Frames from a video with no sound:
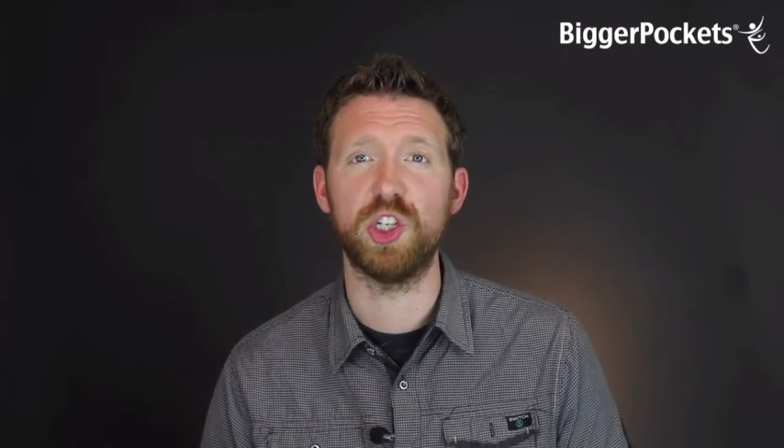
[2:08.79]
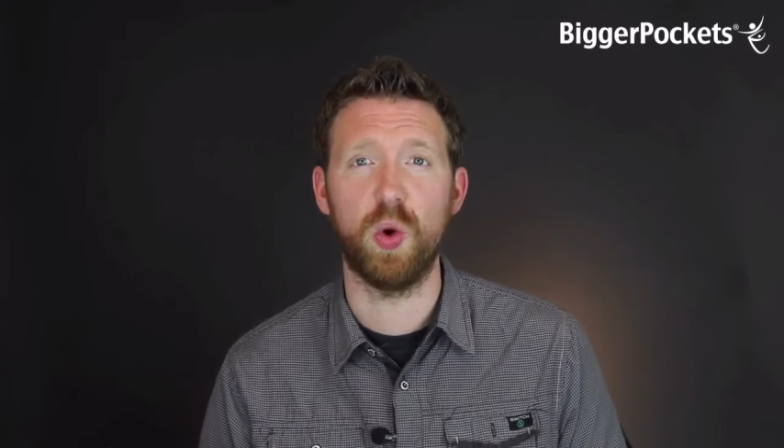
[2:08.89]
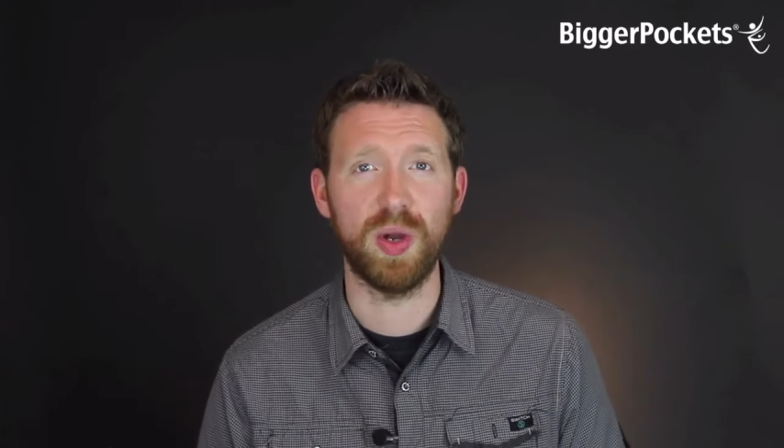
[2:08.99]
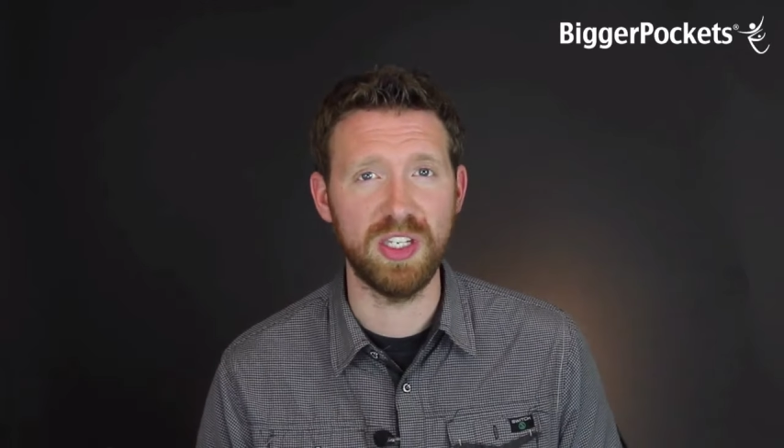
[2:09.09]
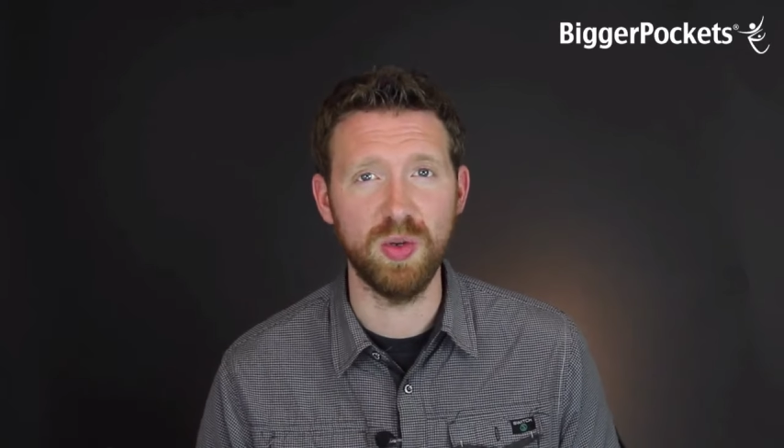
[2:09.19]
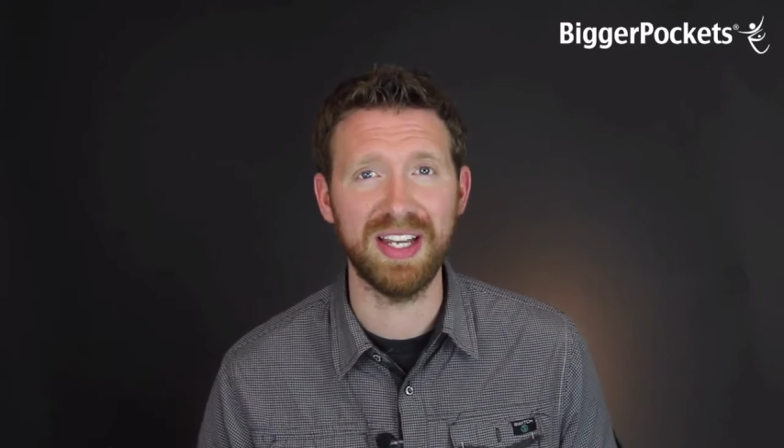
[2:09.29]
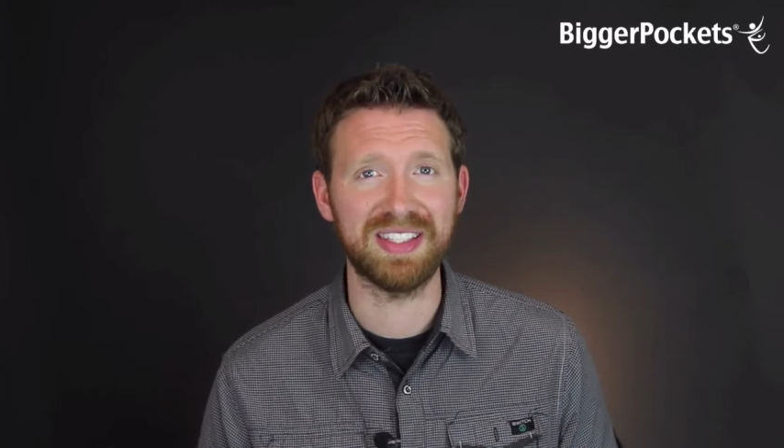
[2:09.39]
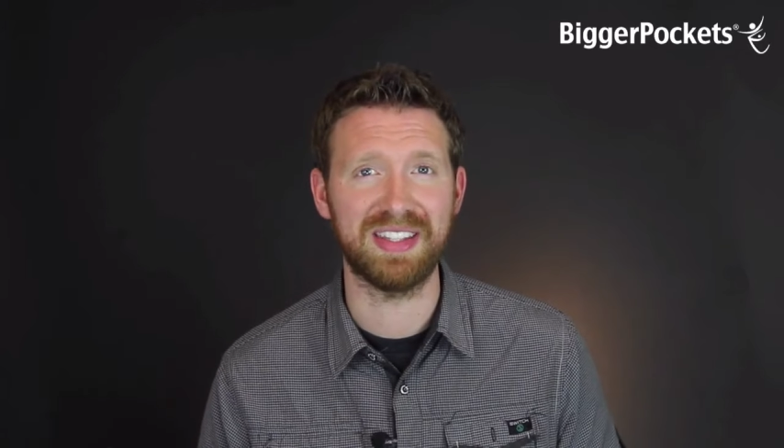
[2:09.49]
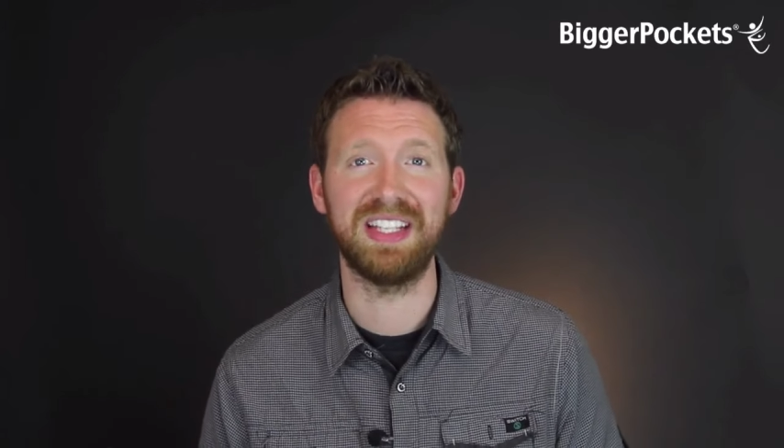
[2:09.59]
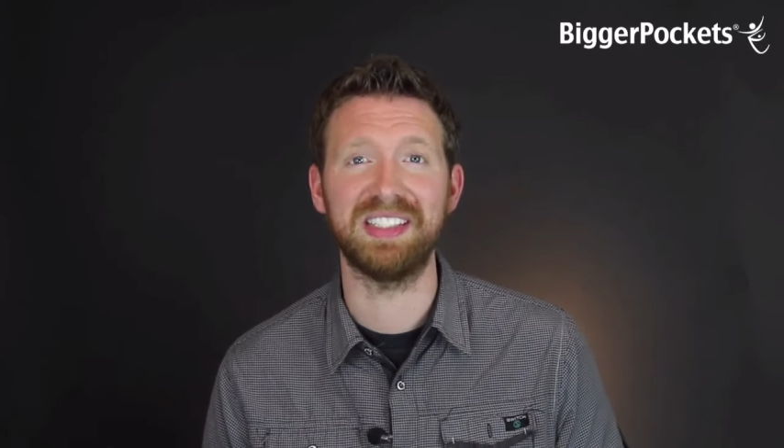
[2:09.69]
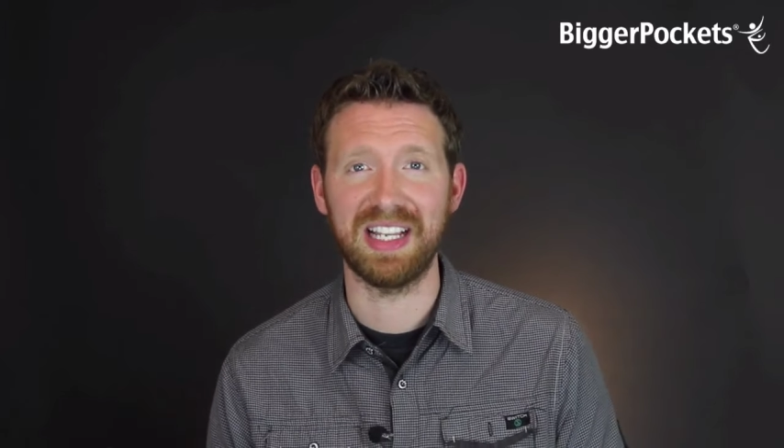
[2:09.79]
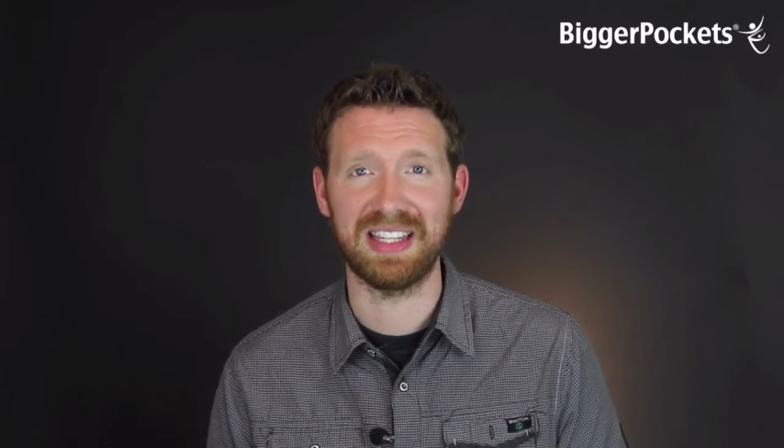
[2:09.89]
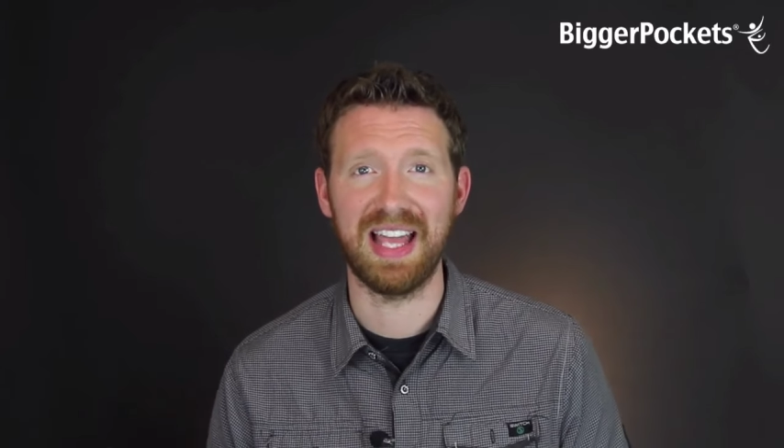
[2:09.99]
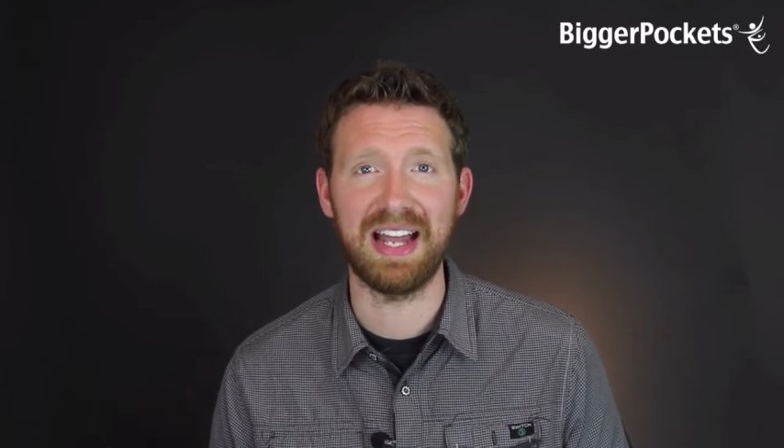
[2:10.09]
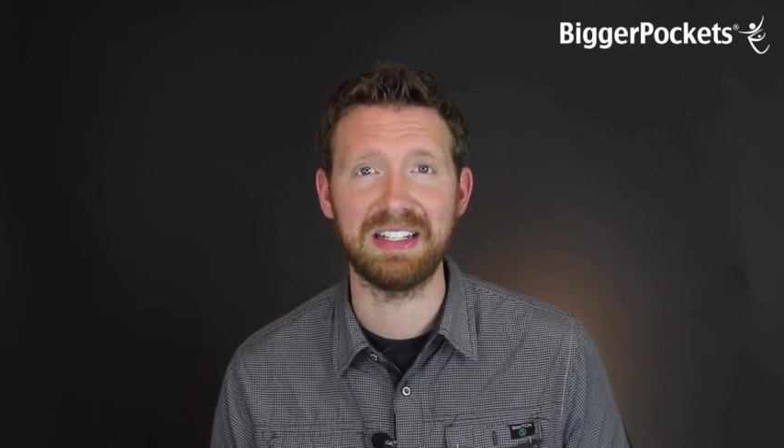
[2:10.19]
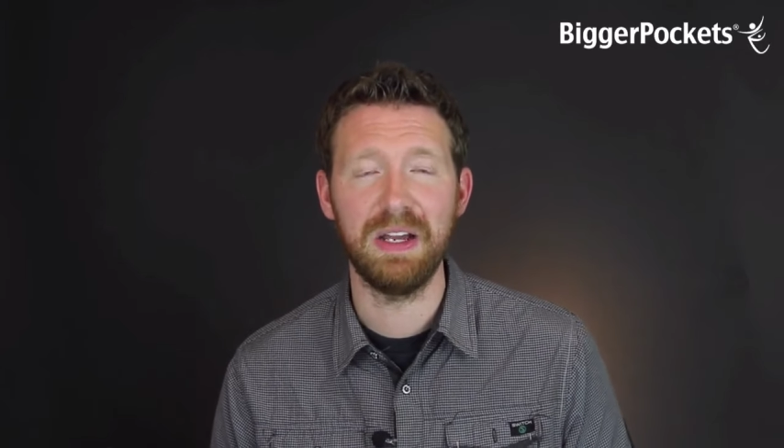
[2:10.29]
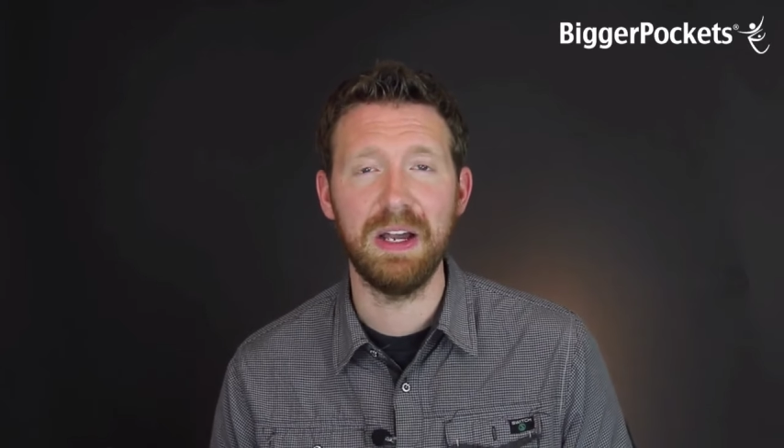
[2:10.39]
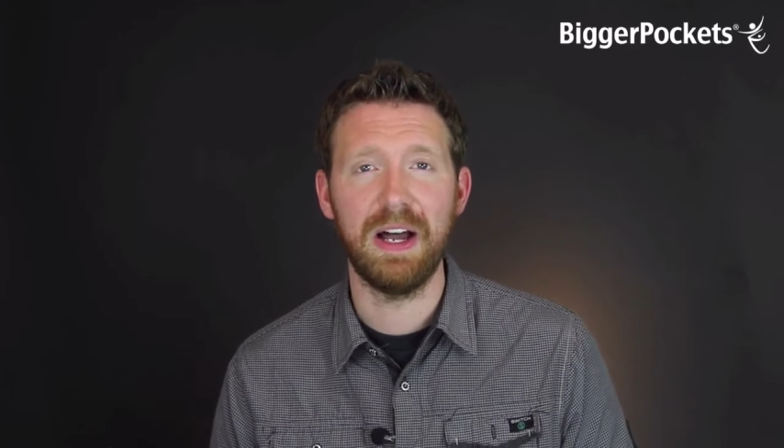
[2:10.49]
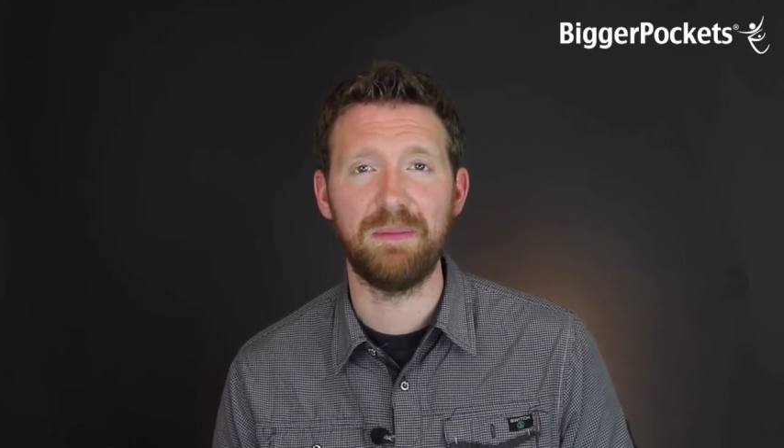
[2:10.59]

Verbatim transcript: showing units, things like that.